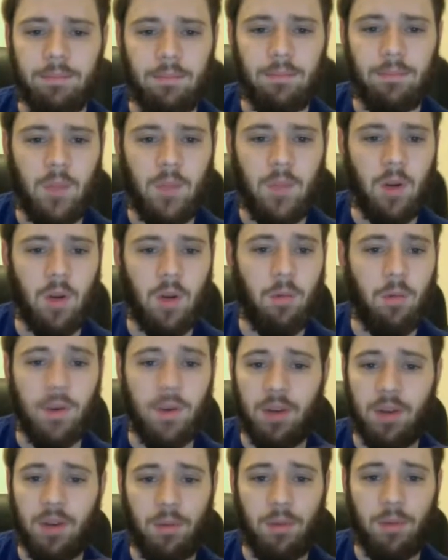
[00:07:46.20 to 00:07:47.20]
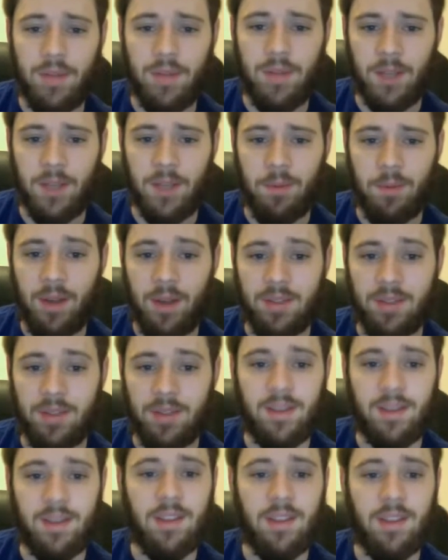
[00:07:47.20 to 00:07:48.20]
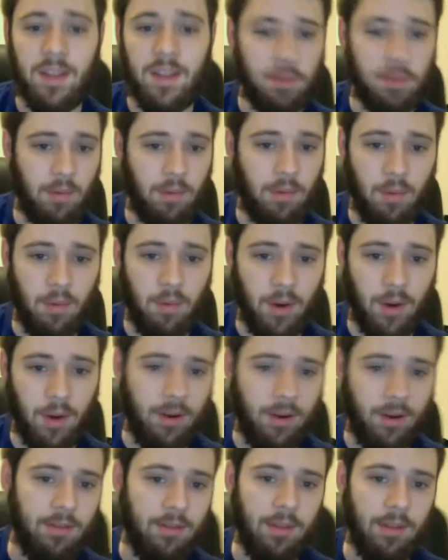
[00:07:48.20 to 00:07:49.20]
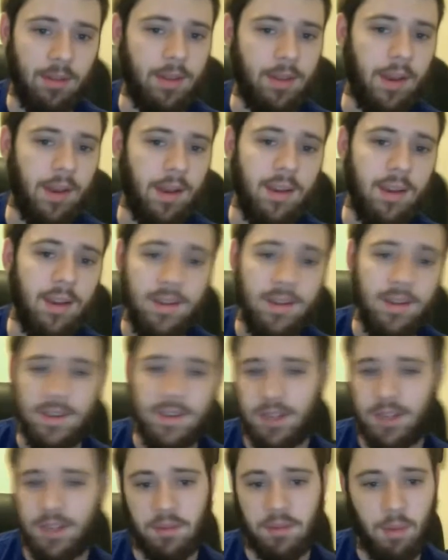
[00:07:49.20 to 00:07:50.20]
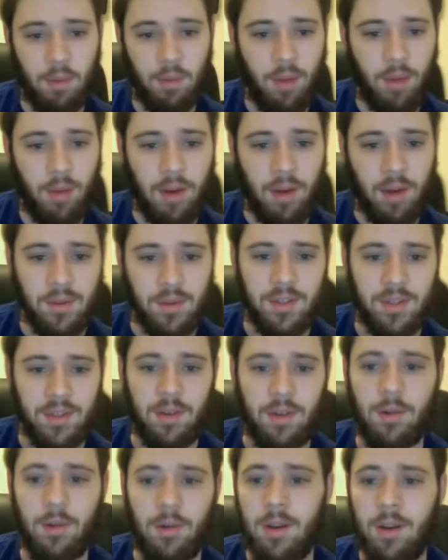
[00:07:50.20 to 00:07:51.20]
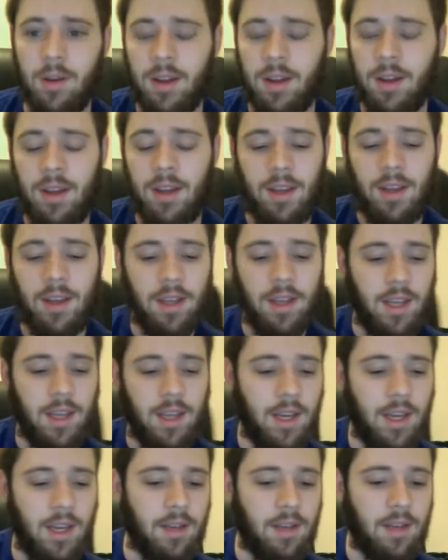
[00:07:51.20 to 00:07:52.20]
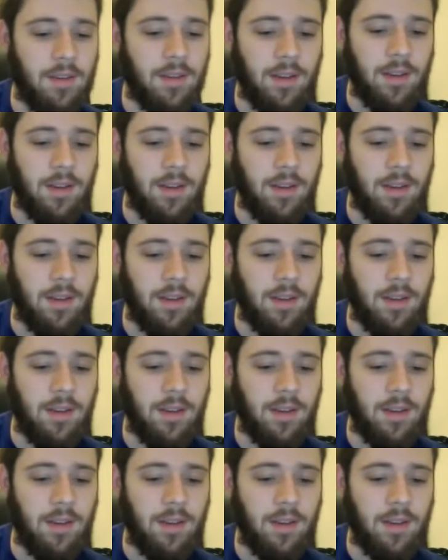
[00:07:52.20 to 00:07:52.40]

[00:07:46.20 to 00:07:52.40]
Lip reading: whichever one tests best, that's what I'm going to work on for the day, because that's what my body wants to do. And